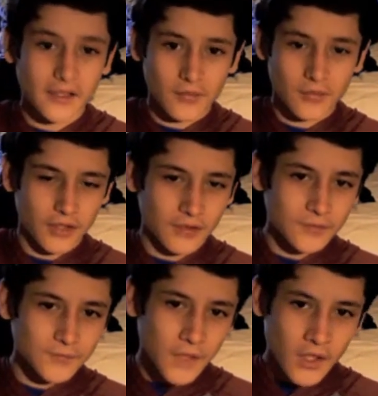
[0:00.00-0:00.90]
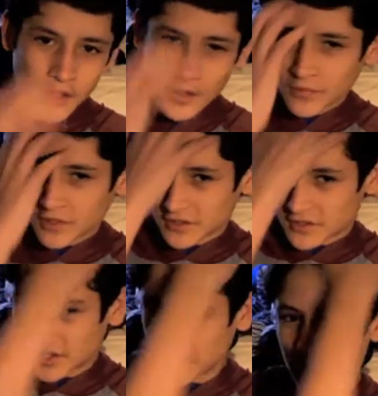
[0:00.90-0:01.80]
Kingpin because
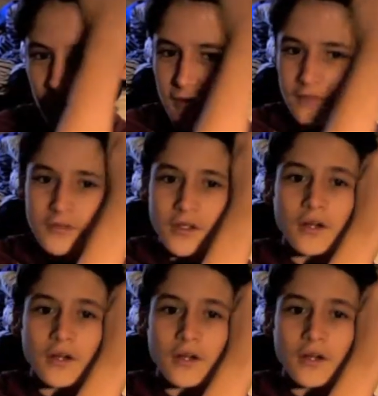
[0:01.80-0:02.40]
Kingpin